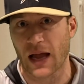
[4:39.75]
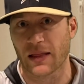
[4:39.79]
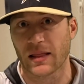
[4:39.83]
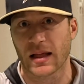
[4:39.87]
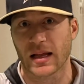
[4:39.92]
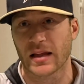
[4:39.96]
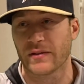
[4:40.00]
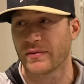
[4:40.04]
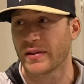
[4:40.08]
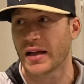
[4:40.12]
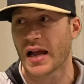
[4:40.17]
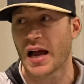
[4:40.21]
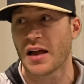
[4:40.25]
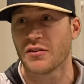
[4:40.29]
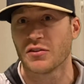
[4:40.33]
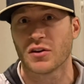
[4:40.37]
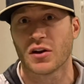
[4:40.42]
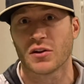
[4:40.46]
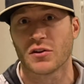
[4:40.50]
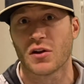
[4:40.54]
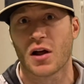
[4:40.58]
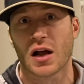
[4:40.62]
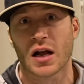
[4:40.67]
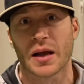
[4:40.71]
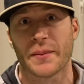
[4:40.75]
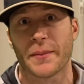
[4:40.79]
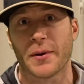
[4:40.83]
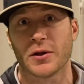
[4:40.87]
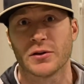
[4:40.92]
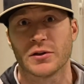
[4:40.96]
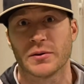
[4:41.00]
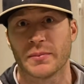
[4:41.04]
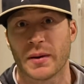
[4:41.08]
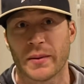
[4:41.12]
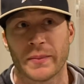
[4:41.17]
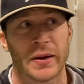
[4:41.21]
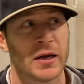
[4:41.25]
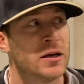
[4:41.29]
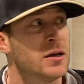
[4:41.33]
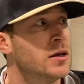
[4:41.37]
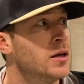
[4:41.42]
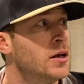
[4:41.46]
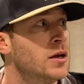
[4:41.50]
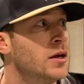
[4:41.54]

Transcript: Like if the guy's going to talk about your mama,